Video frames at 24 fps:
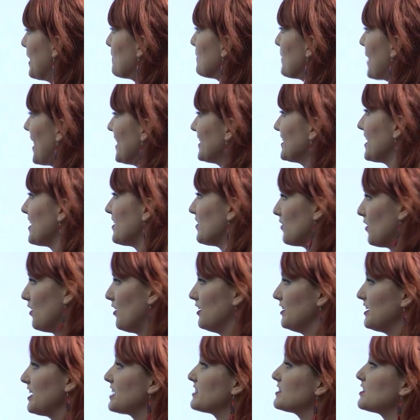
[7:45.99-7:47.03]
Pancake
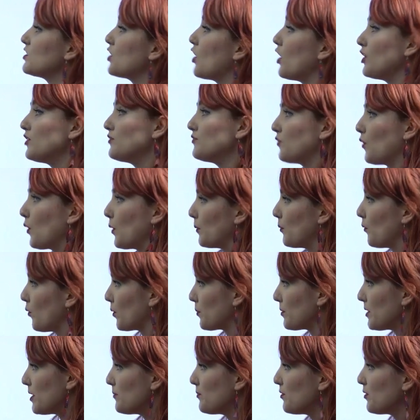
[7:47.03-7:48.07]
art is an art form where
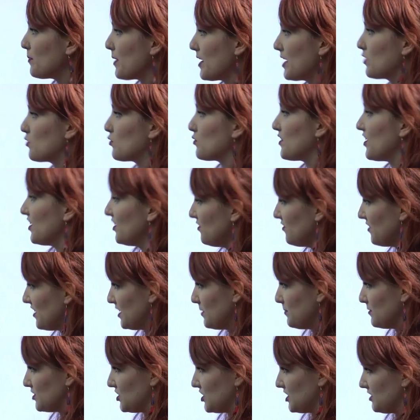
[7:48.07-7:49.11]
people make creative
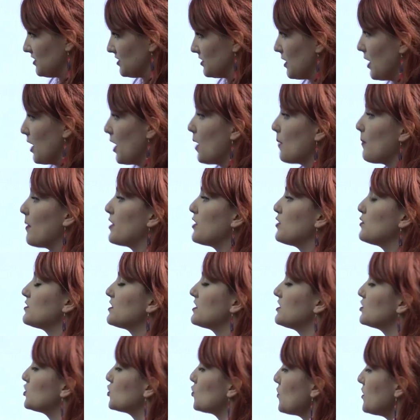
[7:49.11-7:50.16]
images by
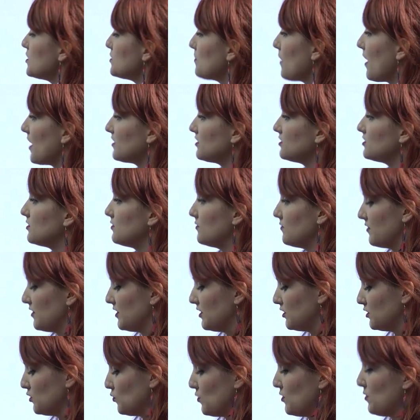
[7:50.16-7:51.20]
using squeeze bottles
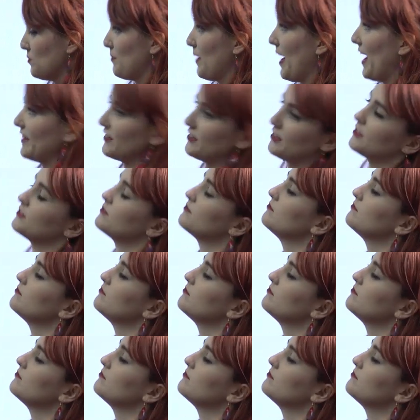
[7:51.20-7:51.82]
filled with batter.